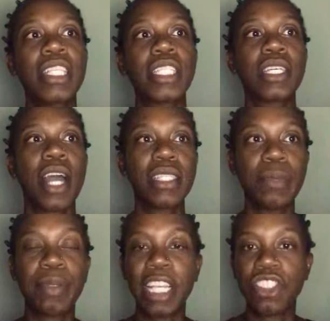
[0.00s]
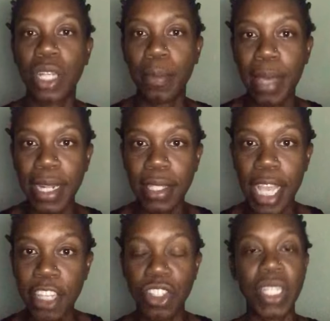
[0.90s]
contemplation, and
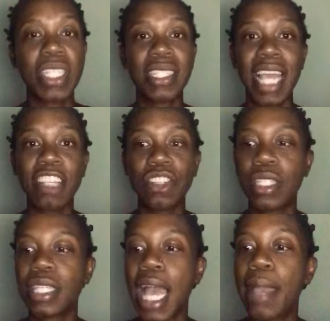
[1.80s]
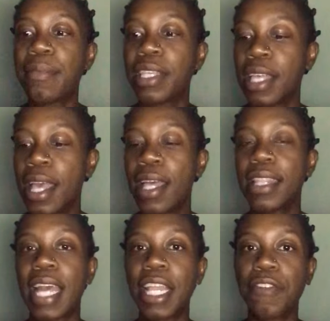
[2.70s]
meditation. This is actually the time
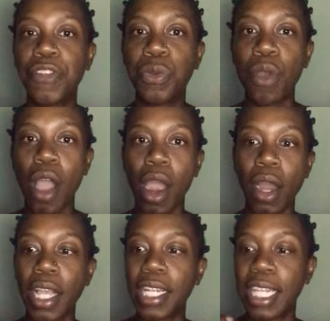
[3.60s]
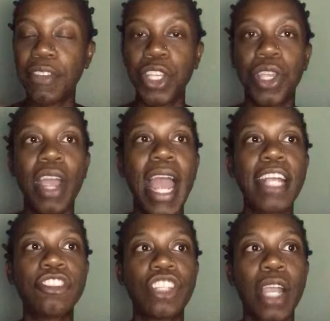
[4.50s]
that if you are living in your
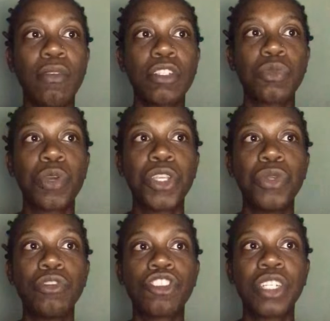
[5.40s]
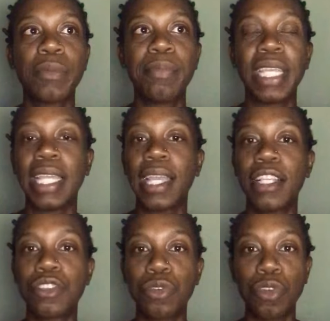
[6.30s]
higher chakras, where you should be
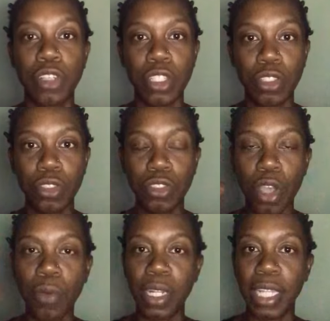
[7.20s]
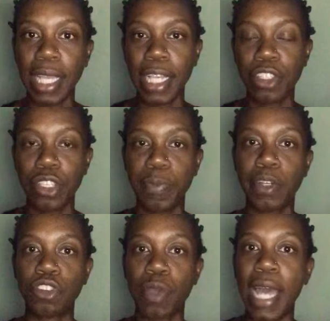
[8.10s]
totally into
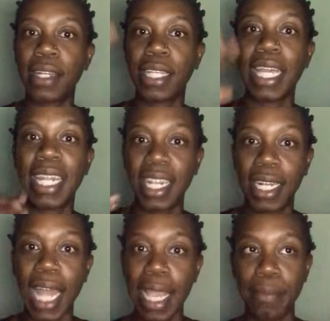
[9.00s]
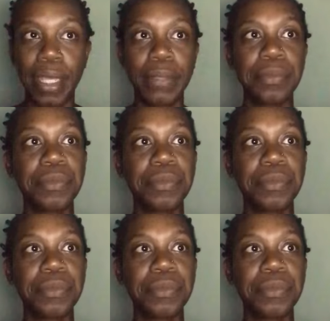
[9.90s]
spirituality and enlightenment.